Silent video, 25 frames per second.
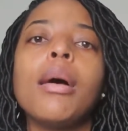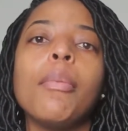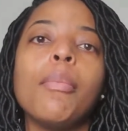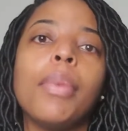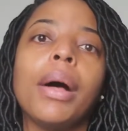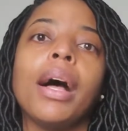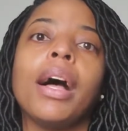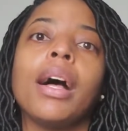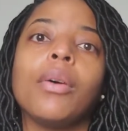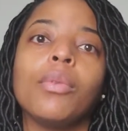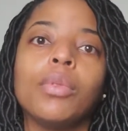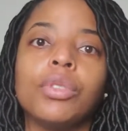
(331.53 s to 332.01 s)

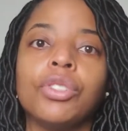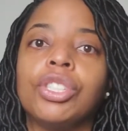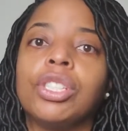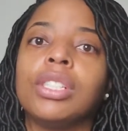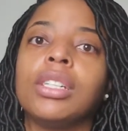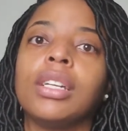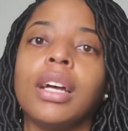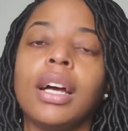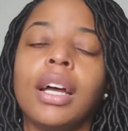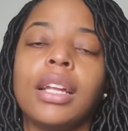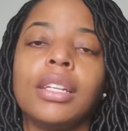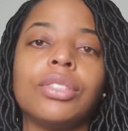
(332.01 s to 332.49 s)
But when
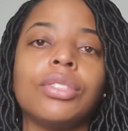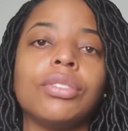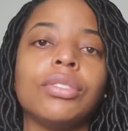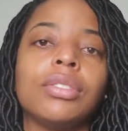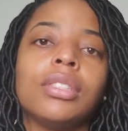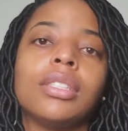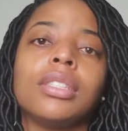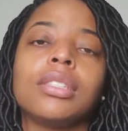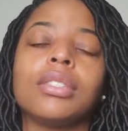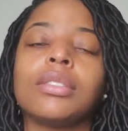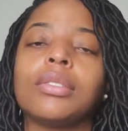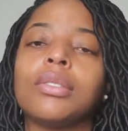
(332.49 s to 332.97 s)
she got into
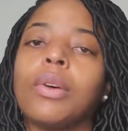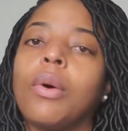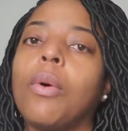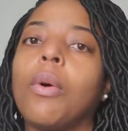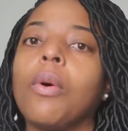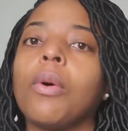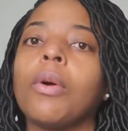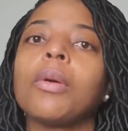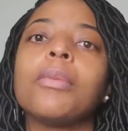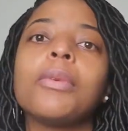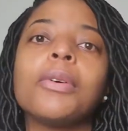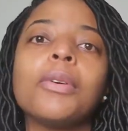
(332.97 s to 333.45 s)
this
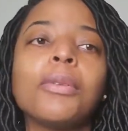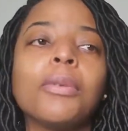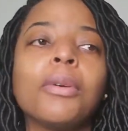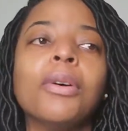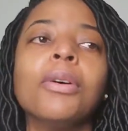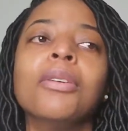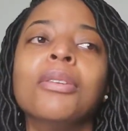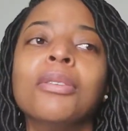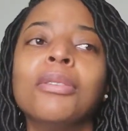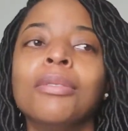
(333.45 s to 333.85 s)
horrible